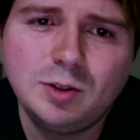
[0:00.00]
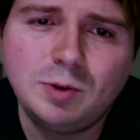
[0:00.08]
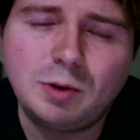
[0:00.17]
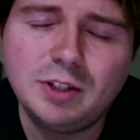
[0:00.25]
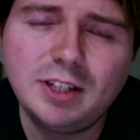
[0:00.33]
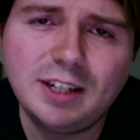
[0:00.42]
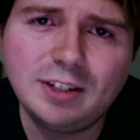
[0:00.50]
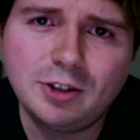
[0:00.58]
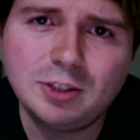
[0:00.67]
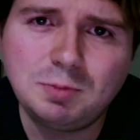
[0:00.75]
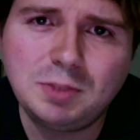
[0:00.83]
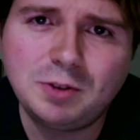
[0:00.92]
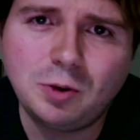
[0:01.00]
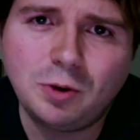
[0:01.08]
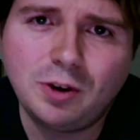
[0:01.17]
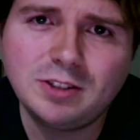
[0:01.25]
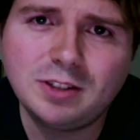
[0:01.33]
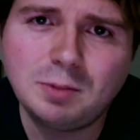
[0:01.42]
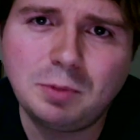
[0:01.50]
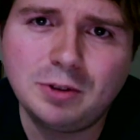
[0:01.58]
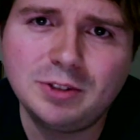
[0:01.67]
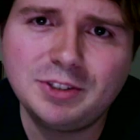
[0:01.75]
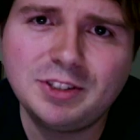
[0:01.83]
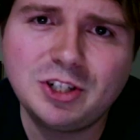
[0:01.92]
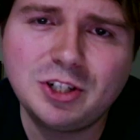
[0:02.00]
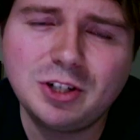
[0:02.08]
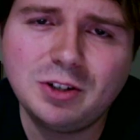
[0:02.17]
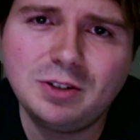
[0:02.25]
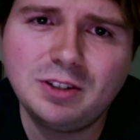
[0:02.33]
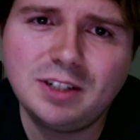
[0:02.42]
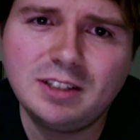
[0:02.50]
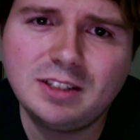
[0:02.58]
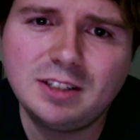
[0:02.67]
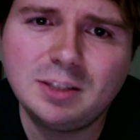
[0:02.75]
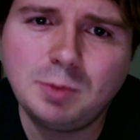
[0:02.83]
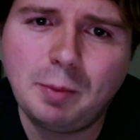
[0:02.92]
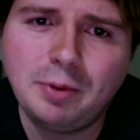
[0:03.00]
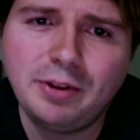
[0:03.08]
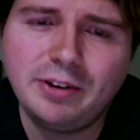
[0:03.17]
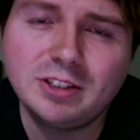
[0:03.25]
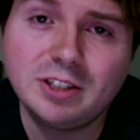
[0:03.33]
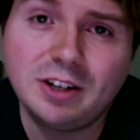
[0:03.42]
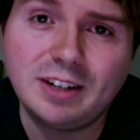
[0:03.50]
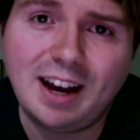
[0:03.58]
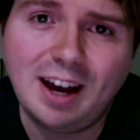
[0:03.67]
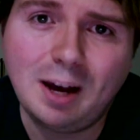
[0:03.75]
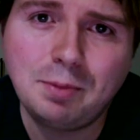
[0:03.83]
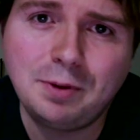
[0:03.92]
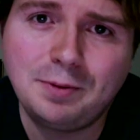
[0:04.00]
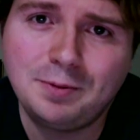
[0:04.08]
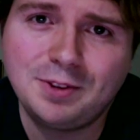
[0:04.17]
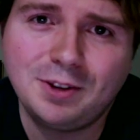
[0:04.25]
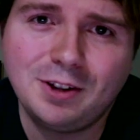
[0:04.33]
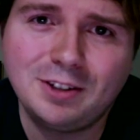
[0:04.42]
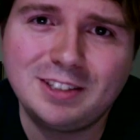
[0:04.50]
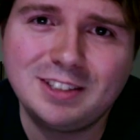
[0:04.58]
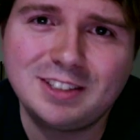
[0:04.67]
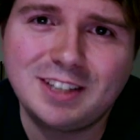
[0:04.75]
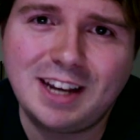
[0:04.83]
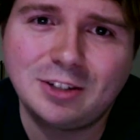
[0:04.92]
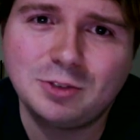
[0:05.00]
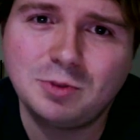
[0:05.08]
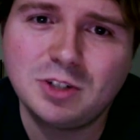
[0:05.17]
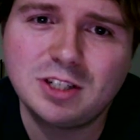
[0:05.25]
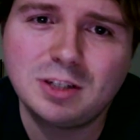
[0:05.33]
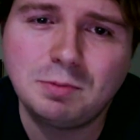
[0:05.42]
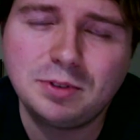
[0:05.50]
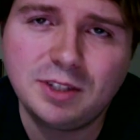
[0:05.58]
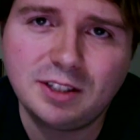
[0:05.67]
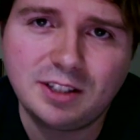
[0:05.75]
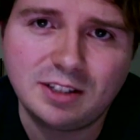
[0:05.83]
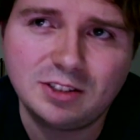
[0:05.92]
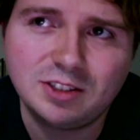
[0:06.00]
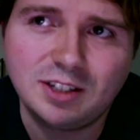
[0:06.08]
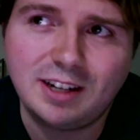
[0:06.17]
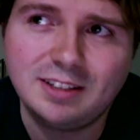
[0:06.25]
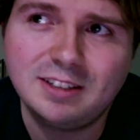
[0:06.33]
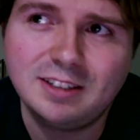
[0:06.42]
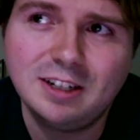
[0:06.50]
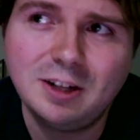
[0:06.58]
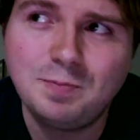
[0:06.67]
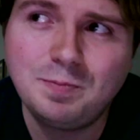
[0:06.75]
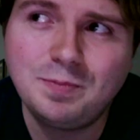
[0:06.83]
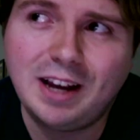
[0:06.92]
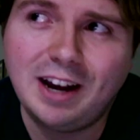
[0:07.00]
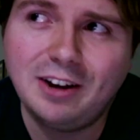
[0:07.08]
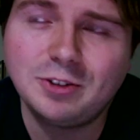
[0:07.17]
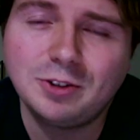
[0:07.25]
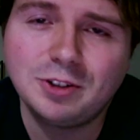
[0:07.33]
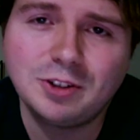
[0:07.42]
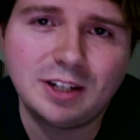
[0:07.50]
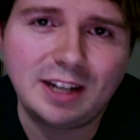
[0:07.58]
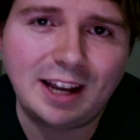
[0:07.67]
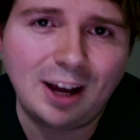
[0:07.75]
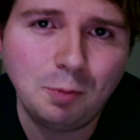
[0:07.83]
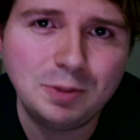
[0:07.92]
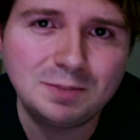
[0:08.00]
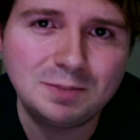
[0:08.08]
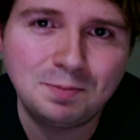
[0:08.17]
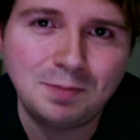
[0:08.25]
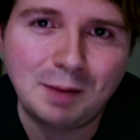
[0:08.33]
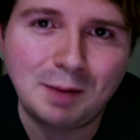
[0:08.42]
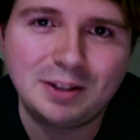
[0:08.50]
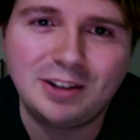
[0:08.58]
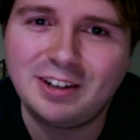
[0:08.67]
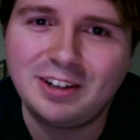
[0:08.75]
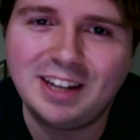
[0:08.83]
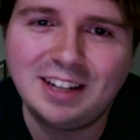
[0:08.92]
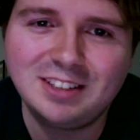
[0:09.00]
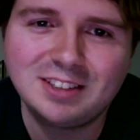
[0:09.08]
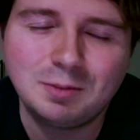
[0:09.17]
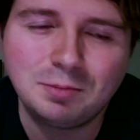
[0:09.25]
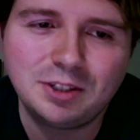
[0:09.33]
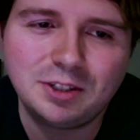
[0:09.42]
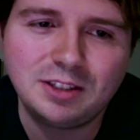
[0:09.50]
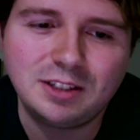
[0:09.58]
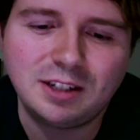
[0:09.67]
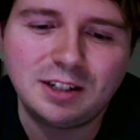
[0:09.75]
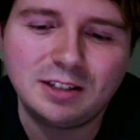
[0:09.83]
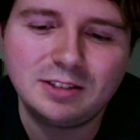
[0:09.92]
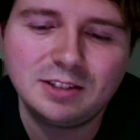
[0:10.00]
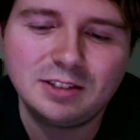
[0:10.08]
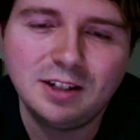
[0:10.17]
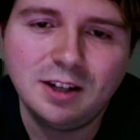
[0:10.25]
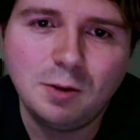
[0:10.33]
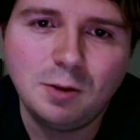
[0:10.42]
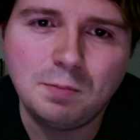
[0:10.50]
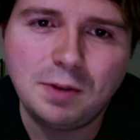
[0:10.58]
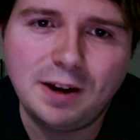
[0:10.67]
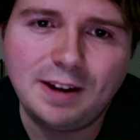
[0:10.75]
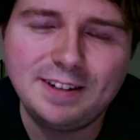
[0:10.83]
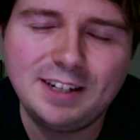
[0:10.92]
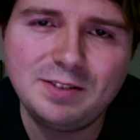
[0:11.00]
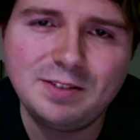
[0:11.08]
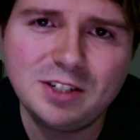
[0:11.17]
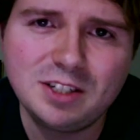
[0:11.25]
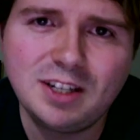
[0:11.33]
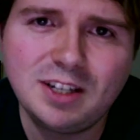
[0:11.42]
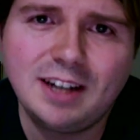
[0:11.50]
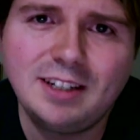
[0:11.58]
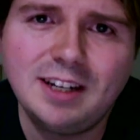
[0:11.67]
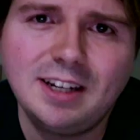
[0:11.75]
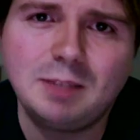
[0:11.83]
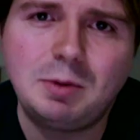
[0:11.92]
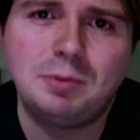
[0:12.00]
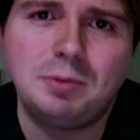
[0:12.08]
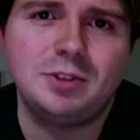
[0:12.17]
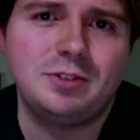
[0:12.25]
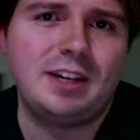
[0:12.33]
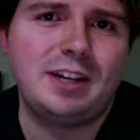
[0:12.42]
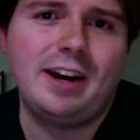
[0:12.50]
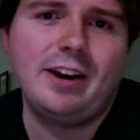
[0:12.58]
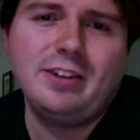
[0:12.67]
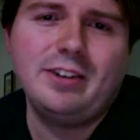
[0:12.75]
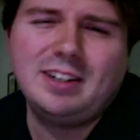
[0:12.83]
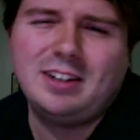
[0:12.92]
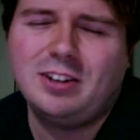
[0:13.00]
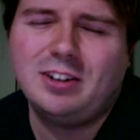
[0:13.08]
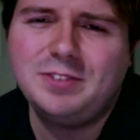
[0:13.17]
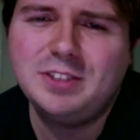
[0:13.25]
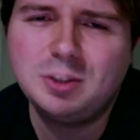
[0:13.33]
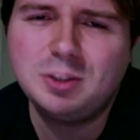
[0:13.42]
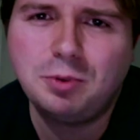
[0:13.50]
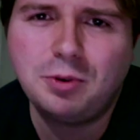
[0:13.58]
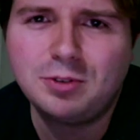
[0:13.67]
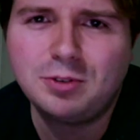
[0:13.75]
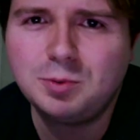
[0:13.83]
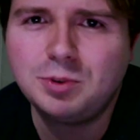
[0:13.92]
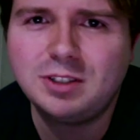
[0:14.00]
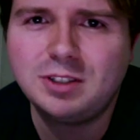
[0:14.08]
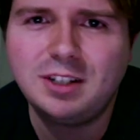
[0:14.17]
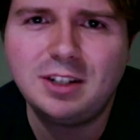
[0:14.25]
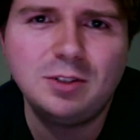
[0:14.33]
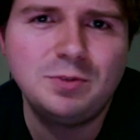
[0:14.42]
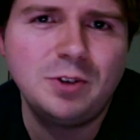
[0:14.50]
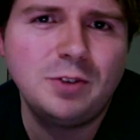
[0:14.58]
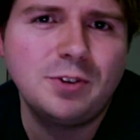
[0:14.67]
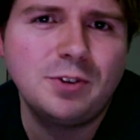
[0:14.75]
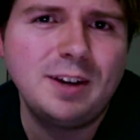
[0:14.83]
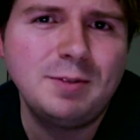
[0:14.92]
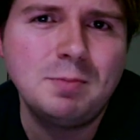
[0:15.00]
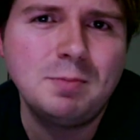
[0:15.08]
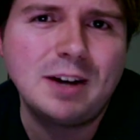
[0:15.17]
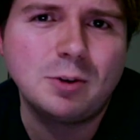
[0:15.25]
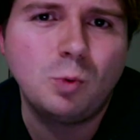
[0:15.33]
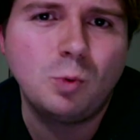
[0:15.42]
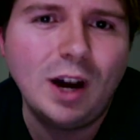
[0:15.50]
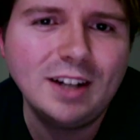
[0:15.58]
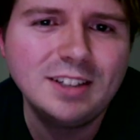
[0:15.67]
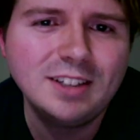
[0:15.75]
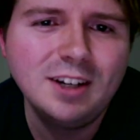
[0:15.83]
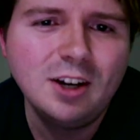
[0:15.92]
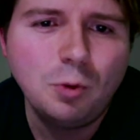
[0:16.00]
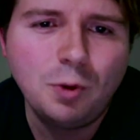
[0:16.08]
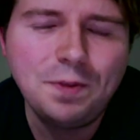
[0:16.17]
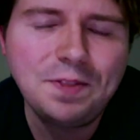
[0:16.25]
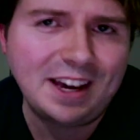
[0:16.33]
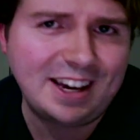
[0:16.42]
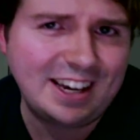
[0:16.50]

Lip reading: What really annoys me, of course, are the polls that show that his popularity has gone up with all these scandals, which is completely insane. How on earth could it help his popularity? That's completely nuts. But even just the idea that people don't care and all of his supporters will continue to vote for him no matter what the